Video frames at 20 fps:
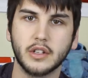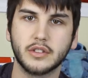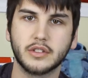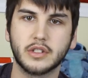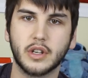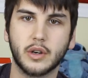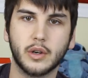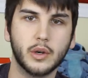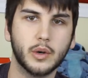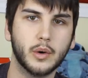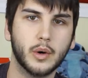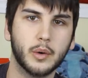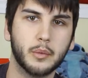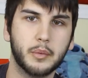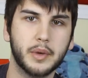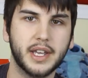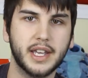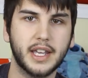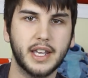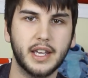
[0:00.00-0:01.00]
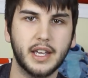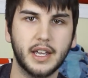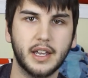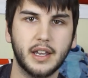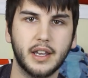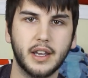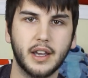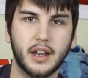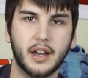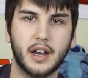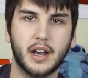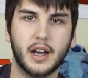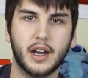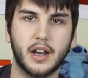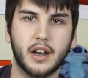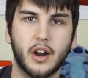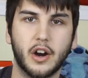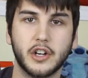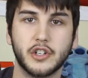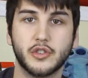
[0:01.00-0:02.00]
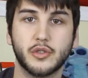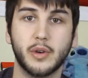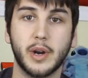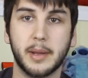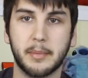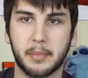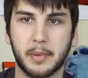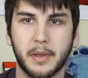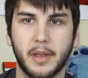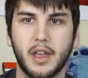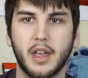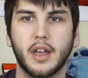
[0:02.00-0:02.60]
So our trip,